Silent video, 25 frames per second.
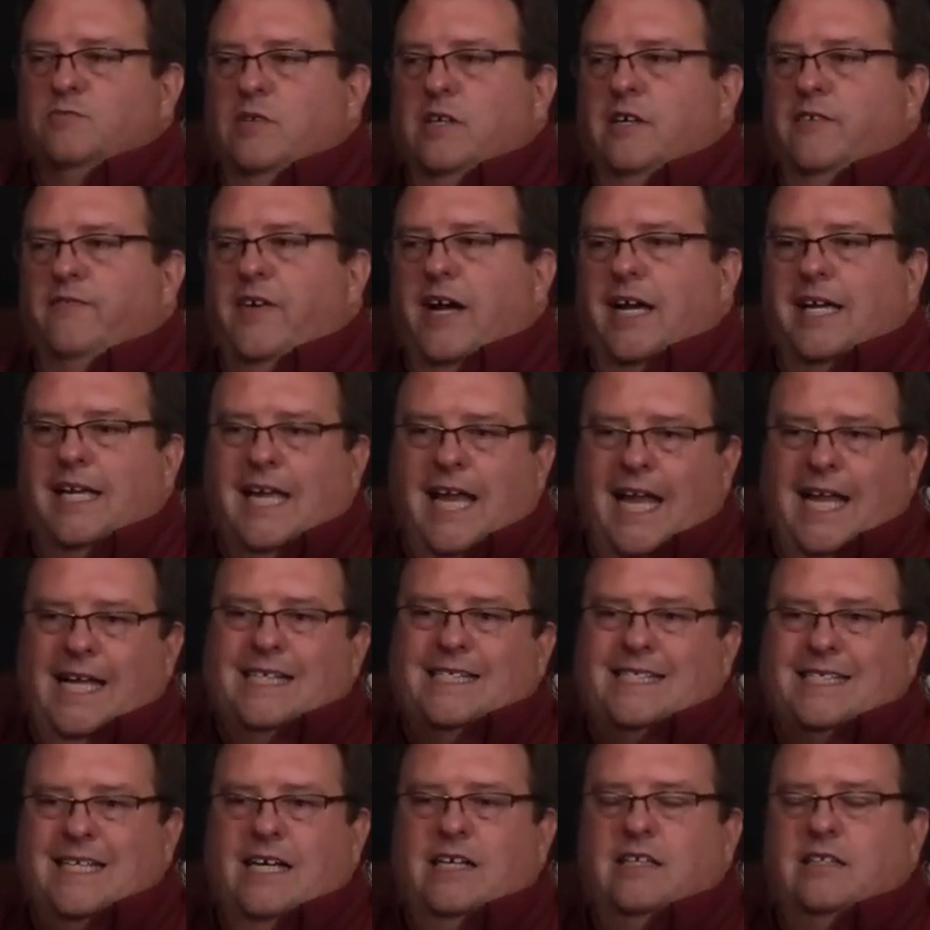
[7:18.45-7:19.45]
well, if I
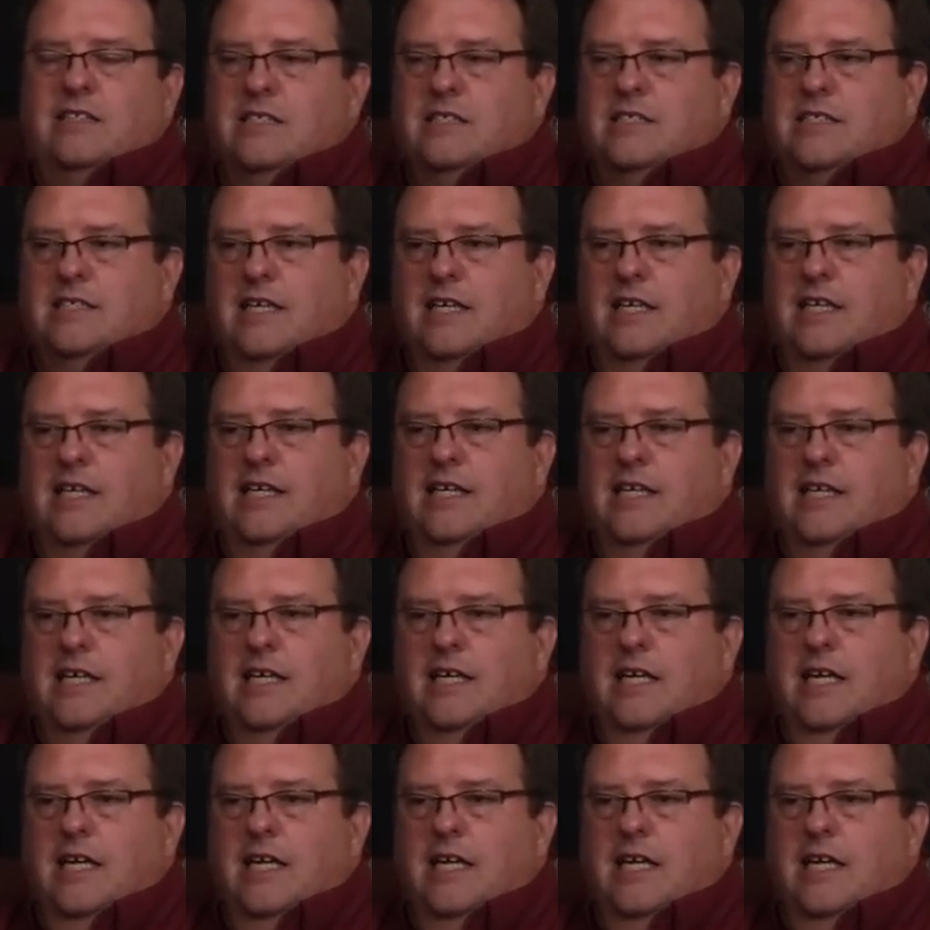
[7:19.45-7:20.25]
can't take the city,